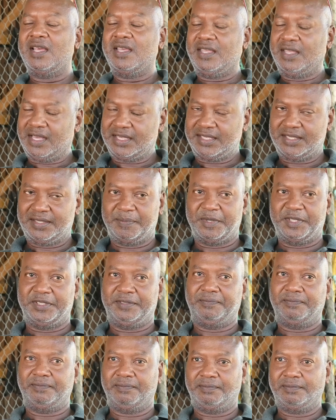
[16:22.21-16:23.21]
Yes,
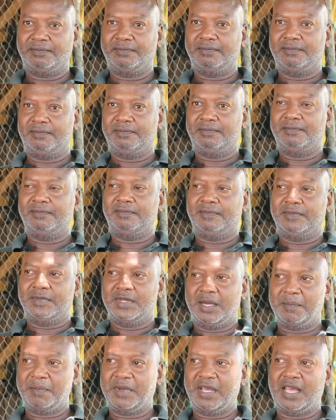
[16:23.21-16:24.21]
man.
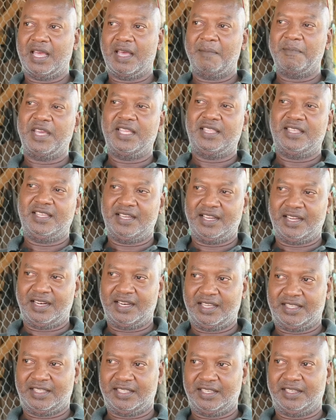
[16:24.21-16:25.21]
I'm getting a
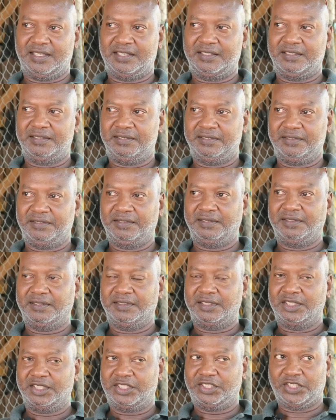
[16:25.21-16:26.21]
lot of
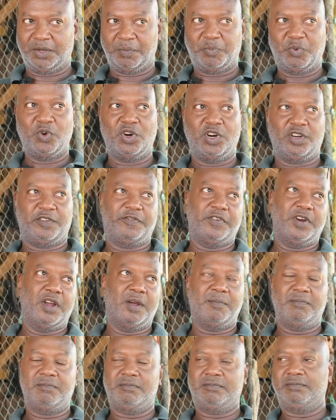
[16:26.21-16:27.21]
support
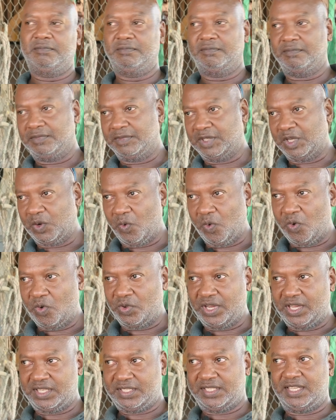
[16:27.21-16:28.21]
from the
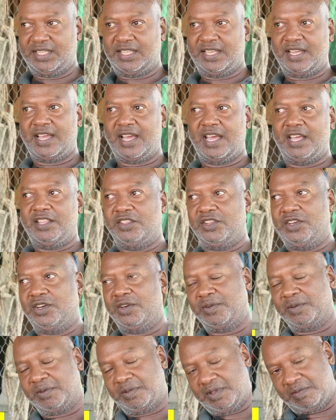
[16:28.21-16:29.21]
owners that I got
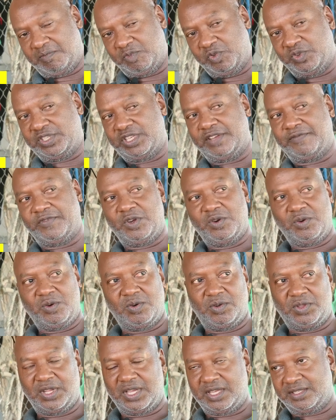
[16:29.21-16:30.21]
now. And most of the
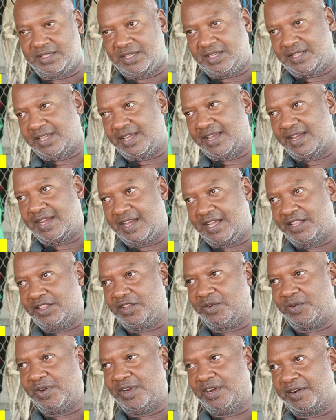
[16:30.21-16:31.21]
owners that I got
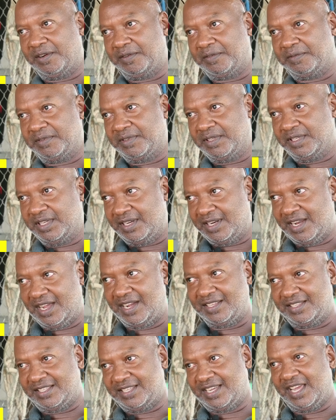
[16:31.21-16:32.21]
now are
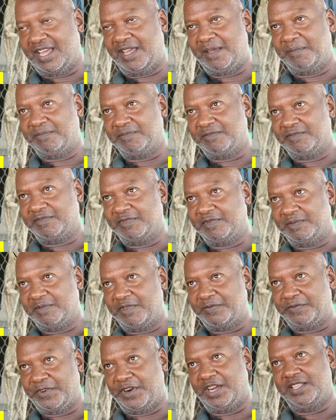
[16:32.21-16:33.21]
long-time
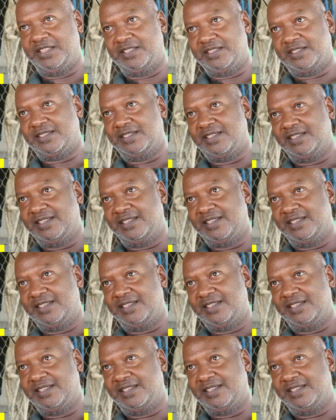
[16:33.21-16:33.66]
friends.